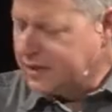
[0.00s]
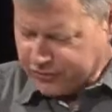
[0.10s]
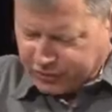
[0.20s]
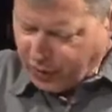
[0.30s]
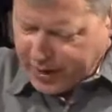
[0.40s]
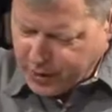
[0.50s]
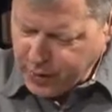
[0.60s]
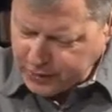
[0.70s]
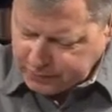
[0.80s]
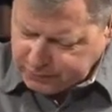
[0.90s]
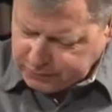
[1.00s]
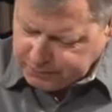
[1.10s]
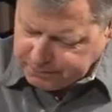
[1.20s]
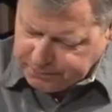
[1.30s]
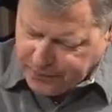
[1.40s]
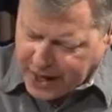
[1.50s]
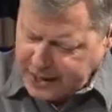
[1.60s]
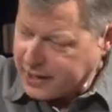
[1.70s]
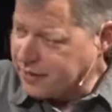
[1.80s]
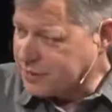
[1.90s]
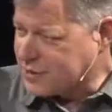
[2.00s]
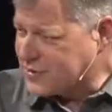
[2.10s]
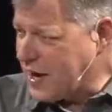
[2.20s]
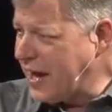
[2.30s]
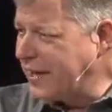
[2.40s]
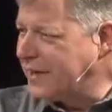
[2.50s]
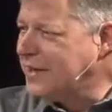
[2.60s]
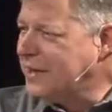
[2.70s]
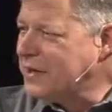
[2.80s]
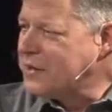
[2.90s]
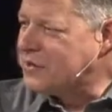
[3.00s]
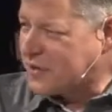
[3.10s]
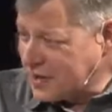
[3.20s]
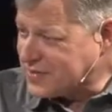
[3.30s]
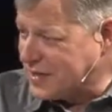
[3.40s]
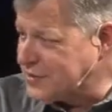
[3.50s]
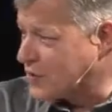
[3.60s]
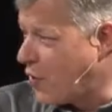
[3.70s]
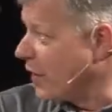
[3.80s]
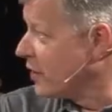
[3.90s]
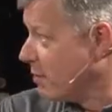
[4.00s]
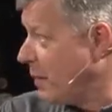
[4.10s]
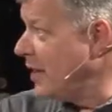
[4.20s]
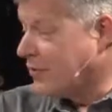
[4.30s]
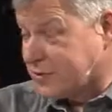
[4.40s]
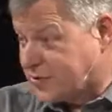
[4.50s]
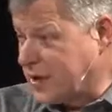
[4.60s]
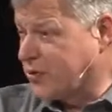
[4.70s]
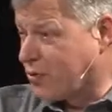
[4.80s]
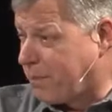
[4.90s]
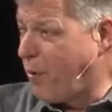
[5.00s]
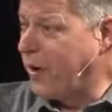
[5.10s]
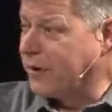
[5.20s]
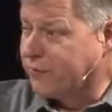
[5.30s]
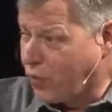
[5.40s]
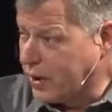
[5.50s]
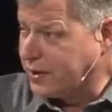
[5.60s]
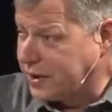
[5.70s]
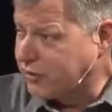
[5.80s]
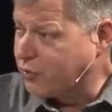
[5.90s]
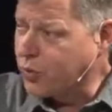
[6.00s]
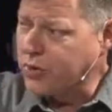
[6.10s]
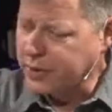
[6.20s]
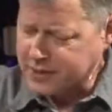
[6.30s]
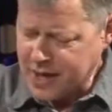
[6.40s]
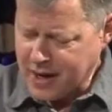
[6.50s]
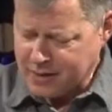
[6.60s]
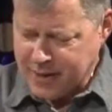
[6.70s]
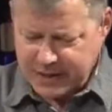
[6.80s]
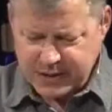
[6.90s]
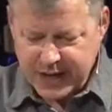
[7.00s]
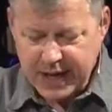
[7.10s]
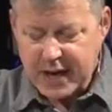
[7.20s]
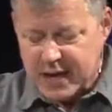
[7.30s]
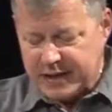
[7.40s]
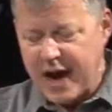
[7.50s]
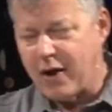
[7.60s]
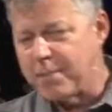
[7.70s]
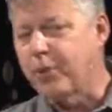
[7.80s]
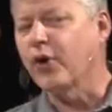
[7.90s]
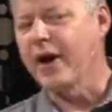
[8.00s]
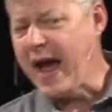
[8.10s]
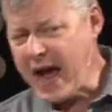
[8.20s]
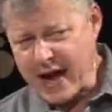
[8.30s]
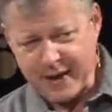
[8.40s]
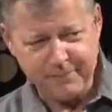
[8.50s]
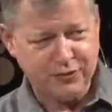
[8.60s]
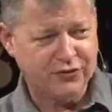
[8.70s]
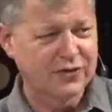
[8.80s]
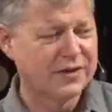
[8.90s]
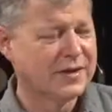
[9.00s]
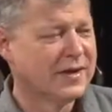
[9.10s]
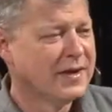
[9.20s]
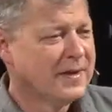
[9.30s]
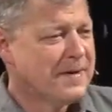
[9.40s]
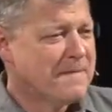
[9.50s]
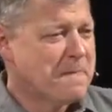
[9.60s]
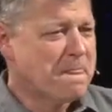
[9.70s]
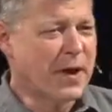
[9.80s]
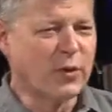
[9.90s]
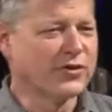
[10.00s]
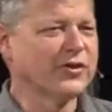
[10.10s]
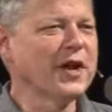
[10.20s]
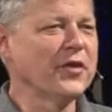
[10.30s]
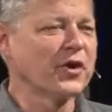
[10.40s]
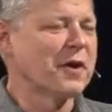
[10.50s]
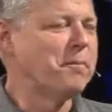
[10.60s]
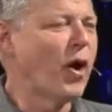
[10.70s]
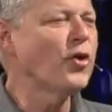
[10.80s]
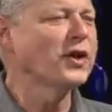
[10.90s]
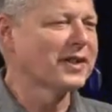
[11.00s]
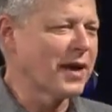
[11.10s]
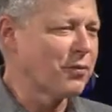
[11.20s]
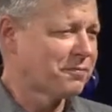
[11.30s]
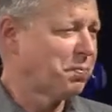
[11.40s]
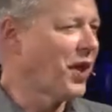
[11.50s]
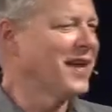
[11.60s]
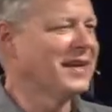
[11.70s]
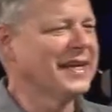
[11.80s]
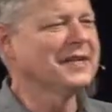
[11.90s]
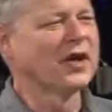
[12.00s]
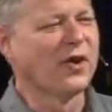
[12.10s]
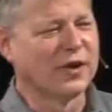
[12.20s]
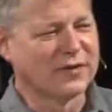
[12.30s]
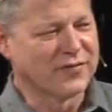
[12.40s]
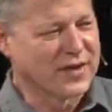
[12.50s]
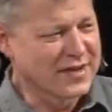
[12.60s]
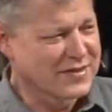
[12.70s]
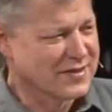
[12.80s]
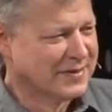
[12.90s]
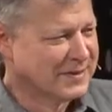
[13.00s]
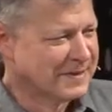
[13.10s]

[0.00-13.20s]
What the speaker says: And so I quit fighting it and decided this is going to be the central point of what it is we're going to talk about today. Now, perhaps there was another component that was playing into all of this.